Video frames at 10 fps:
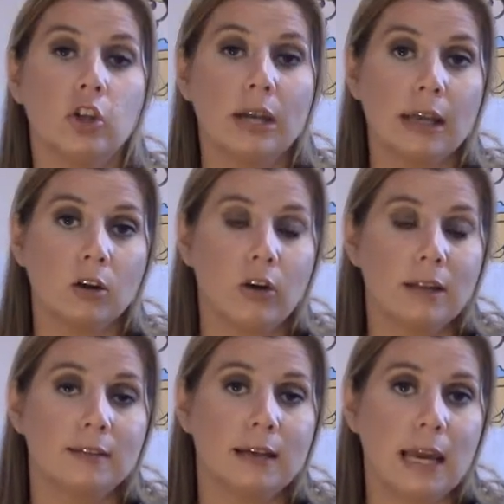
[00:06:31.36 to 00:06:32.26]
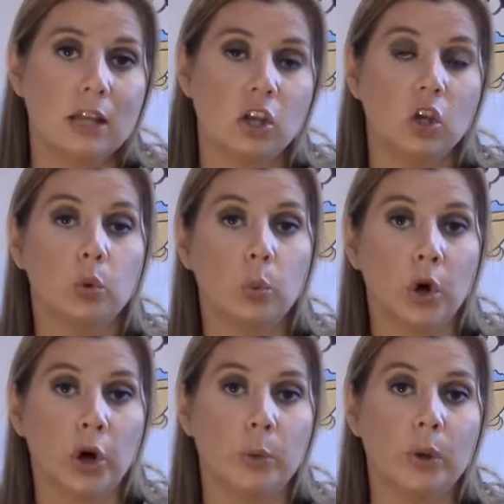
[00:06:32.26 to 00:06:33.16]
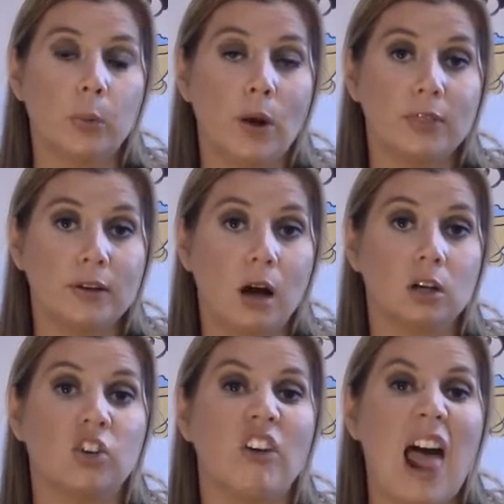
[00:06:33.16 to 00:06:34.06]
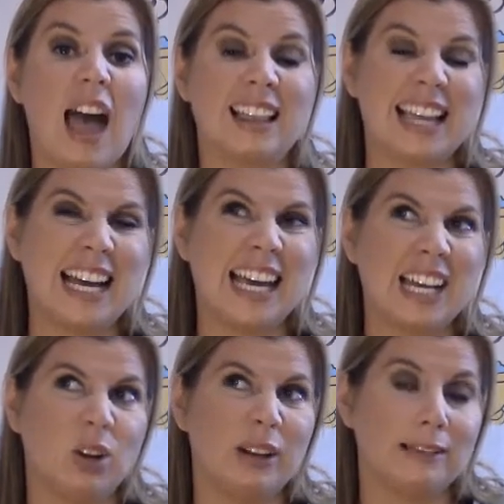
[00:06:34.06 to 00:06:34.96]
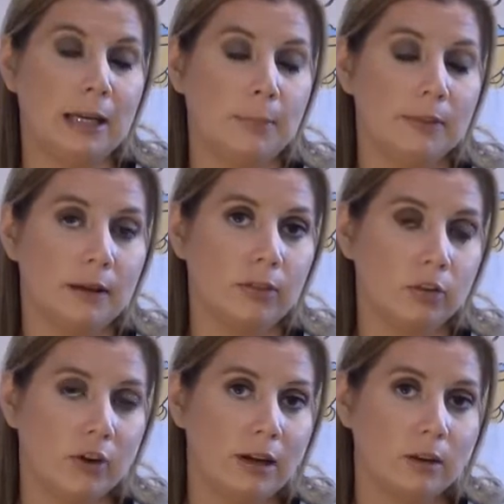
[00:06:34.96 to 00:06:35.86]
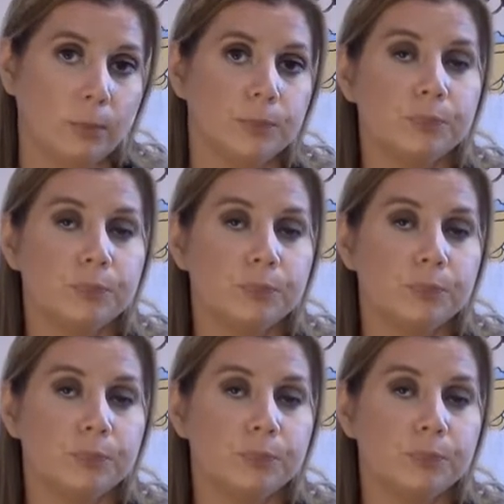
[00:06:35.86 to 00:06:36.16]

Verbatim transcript: So the chilling and crate stage is where we want the dog to relax and kind of go to sleep inside in the crate.